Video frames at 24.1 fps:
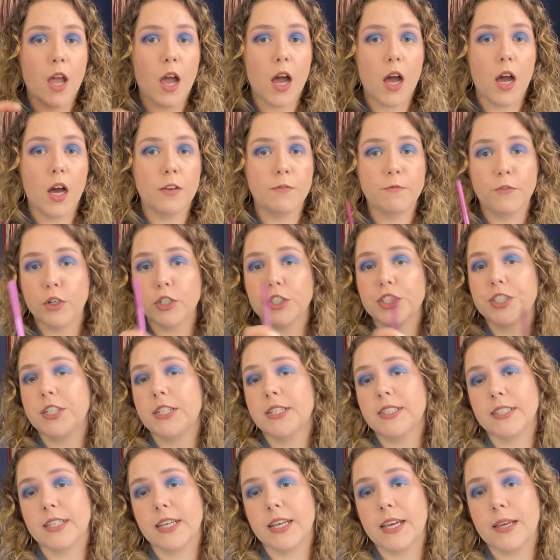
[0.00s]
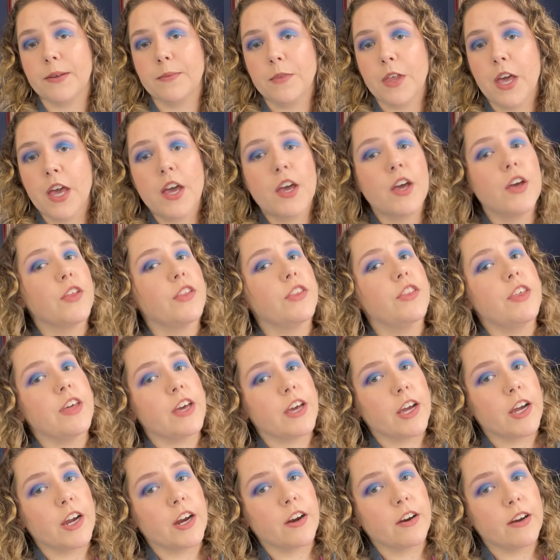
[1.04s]
Unfortunately,
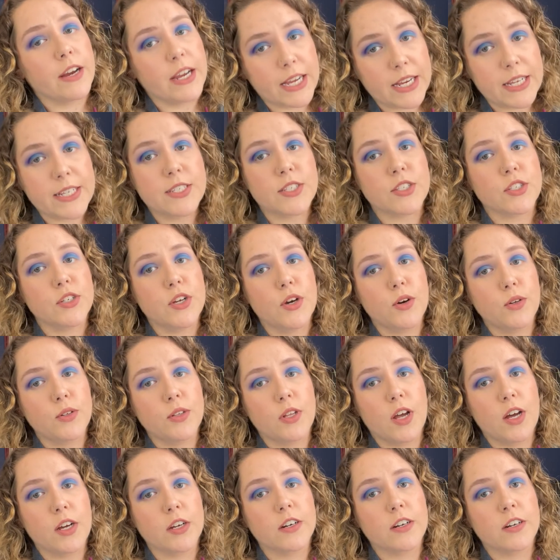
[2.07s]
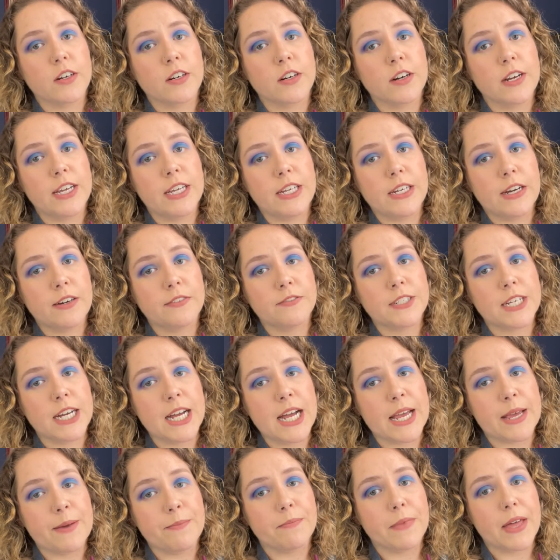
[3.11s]
There is no longer enough
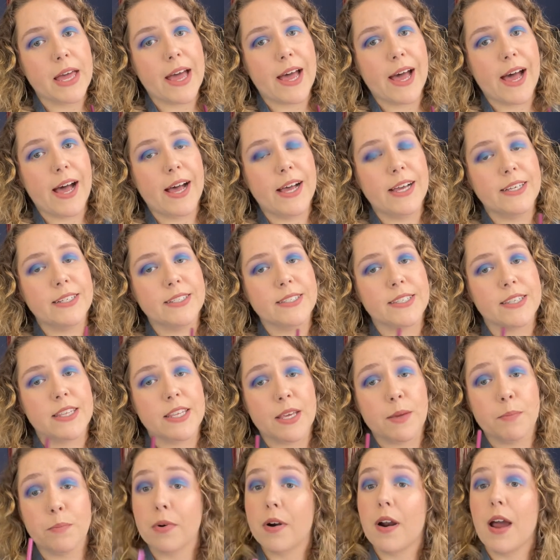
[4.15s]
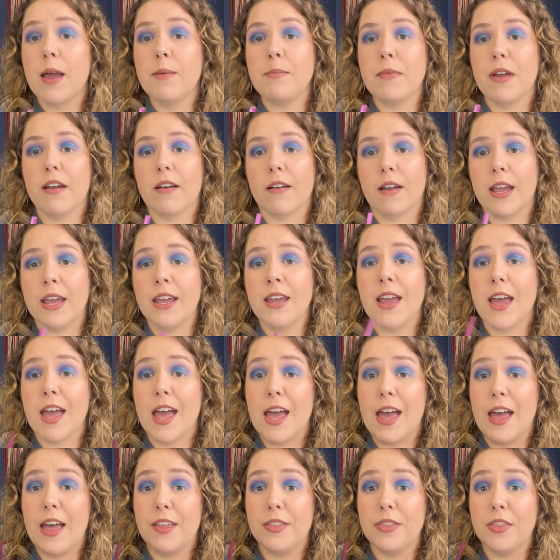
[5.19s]
time, as the primary
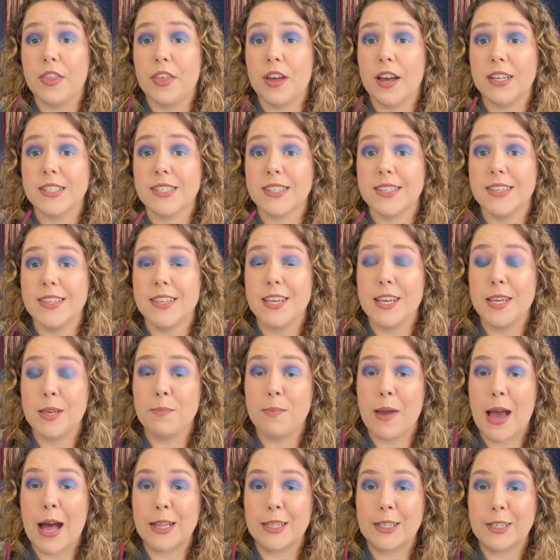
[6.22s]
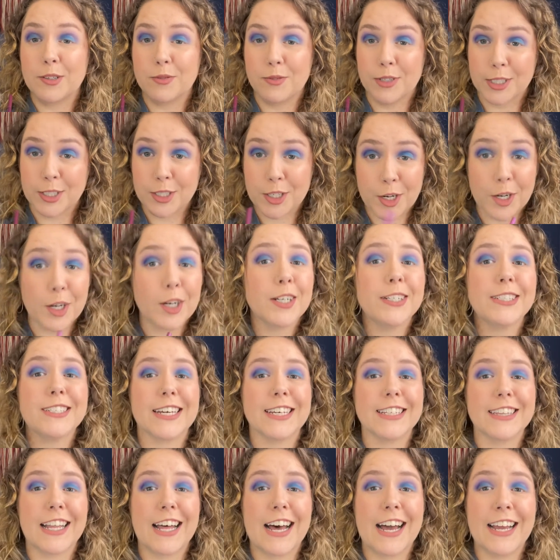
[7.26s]
and thus the ballot return
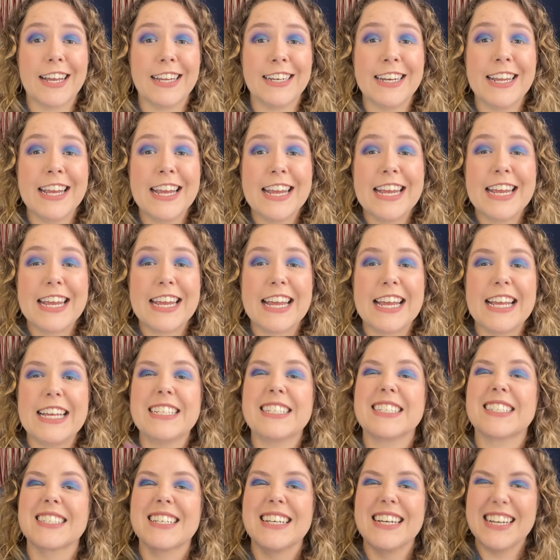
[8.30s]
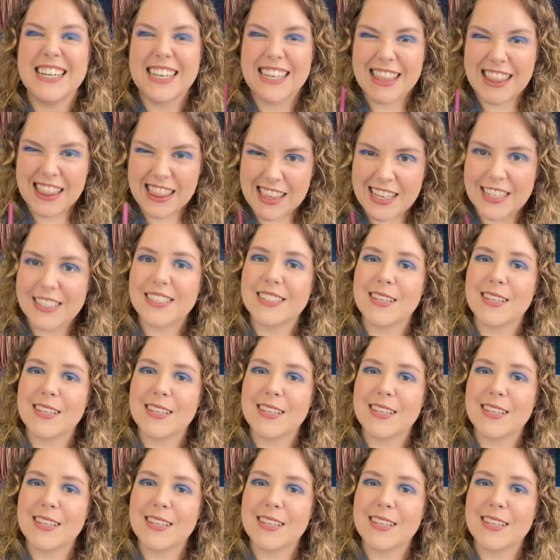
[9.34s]
deadline is this